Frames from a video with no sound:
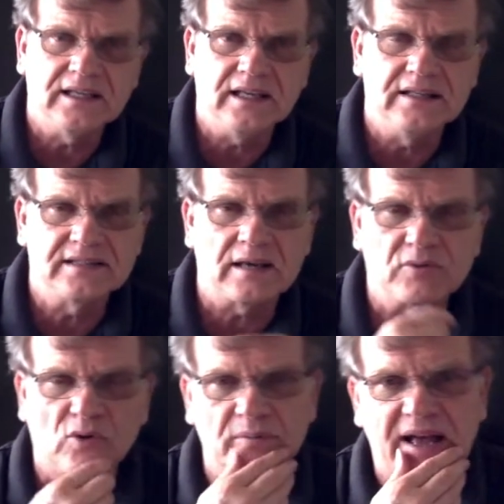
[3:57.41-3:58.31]
ends up
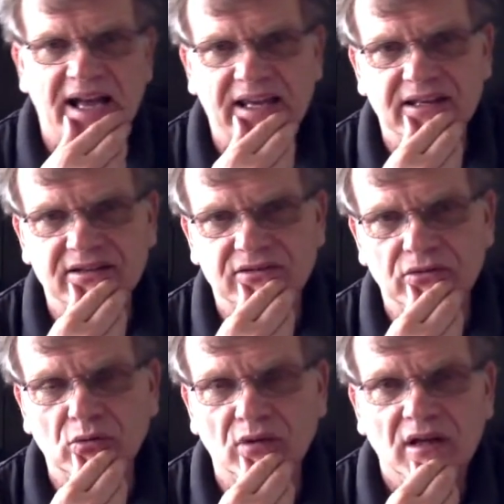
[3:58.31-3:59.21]
going back
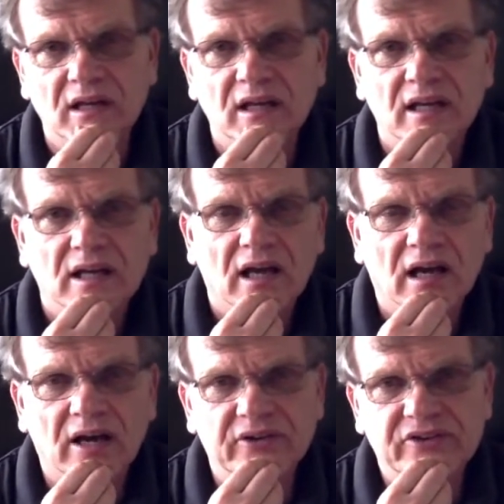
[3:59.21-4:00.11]
into
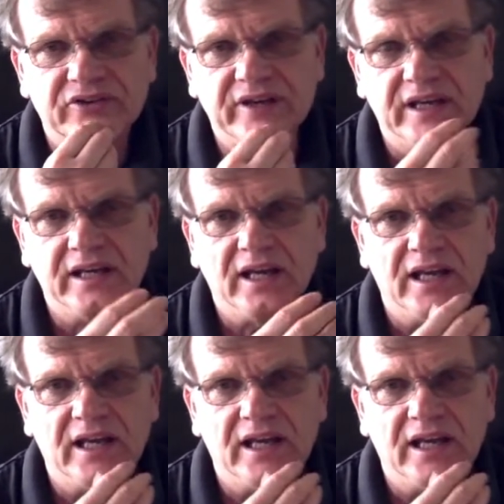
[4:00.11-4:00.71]
C,